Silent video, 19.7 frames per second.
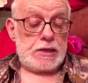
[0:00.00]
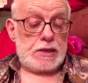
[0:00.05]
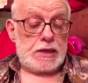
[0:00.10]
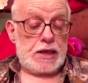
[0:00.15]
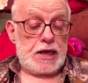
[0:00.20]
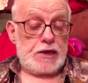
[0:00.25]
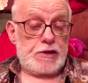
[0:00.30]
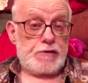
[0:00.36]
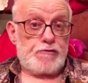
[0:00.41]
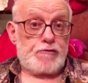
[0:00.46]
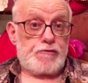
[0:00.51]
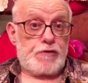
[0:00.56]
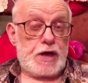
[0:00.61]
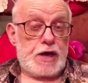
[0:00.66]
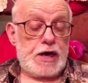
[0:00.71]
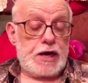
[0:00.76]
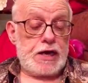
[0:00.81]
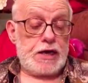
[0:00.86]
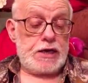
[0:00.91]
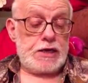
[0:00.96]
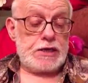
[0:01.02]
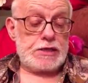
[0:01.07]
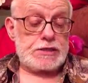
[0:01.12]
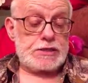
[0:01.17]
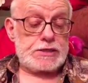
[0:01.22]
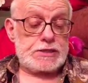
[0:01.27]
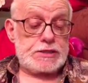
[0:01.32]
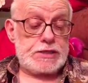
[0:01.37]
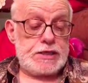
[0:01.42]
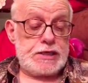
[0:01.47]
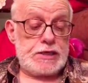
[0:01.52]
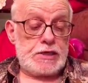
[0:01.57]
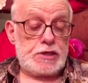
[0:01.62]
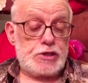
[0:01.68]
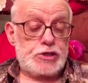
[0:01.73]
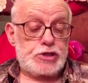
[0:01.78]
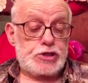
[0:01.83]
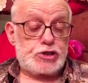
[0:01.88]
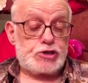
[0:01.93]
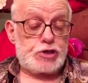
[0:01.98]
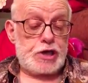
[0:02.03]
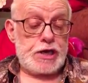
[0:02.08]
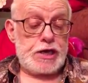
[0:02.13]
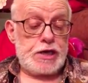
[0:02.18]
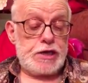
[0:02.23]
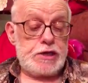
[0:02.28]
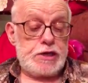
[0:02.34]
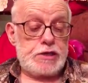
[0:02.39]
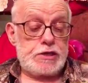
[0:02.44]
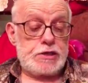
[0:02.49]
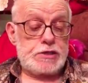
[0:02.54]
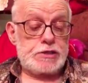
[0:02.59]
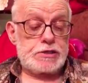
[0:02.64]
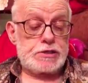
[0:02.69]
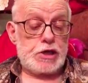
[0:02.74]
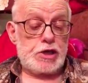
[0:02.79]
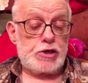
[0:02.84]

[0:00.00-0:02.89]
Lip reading: like fine steel, strains